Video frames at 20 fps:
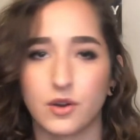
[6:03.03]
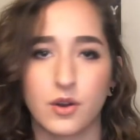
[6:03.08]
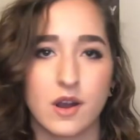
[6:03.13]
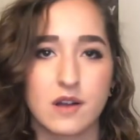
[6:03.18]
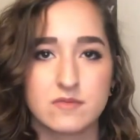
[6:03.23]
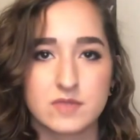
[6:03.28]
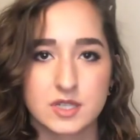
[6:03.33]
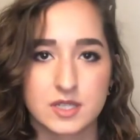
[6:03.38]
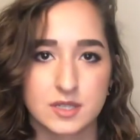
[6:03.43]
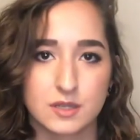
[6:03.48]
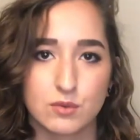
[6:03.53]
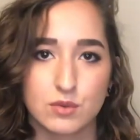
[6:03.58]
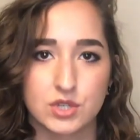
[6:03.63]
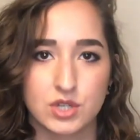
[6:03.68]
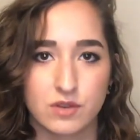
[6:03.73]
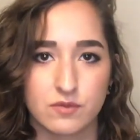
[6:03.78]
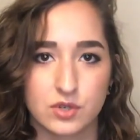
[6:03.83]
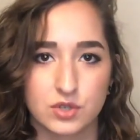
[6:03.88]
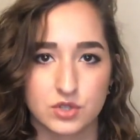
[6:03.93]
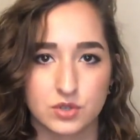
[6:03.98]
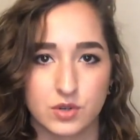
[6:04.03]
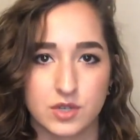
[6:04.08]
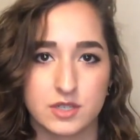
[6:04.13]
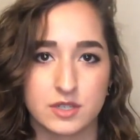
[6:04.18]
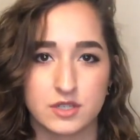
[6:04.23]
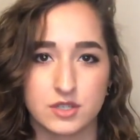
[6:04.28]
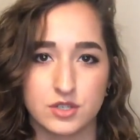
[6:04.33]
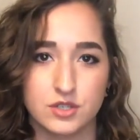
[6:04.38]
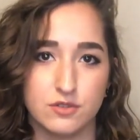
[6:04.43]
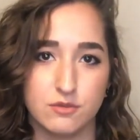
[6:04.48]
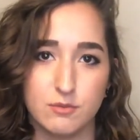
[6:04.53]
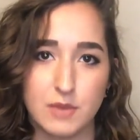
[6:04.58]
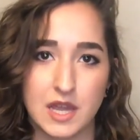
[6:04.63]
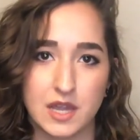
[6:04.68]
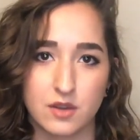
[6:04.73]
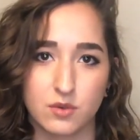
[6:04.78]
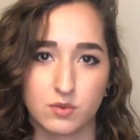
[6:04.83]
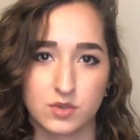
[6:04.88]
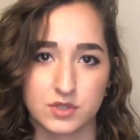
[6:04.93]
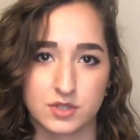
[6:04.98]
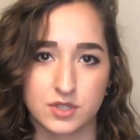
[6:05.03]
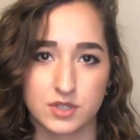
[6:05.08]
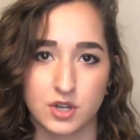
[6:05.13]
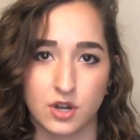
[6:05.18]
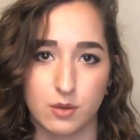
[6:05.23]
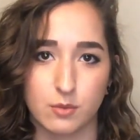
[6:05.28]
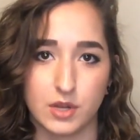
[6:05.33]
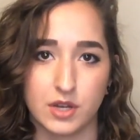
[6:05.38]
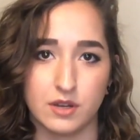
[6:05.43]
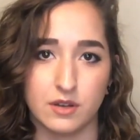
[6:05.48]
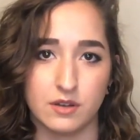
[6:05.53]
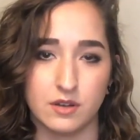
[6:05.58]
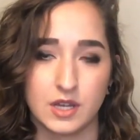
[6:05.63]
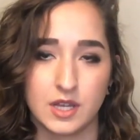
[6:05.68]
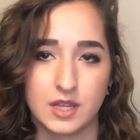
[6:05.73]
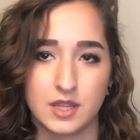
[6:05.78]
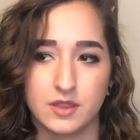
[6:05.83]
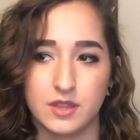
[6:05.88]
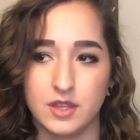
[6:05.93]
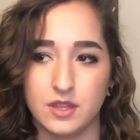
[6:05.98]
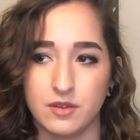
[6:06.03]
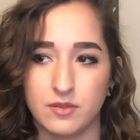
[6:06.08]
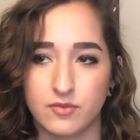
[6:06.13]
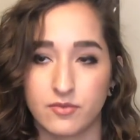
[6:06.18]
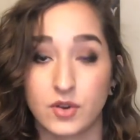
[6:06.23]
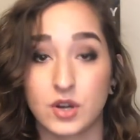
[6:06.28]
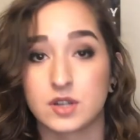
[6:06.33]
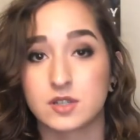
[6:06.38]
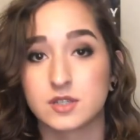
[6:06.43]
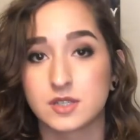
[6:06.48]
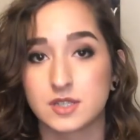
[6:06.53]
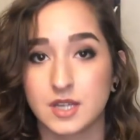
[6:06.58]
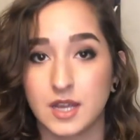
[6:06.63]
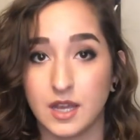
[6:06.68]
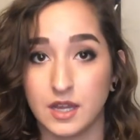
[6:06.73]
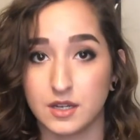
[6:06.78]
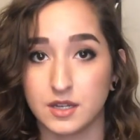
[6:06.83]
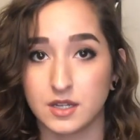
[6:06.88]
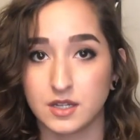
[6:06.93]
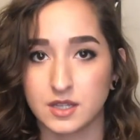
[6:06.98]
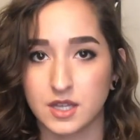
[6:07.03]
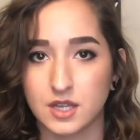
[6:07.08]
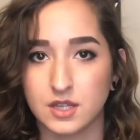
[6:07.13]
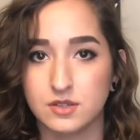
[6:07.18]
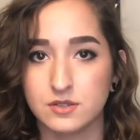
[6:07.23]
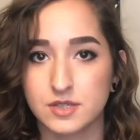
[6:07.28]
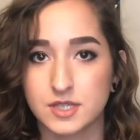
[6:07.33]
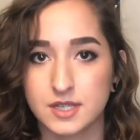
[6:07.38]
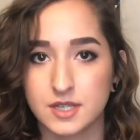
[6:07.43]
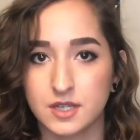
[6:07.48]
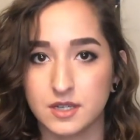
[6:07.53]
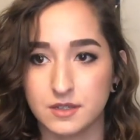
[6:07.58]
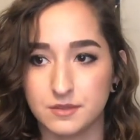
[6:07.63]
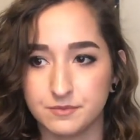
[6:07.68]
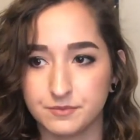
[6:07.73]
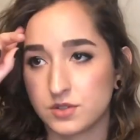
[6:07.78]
know, obviously whichever choices you make will determine the first ending that you see.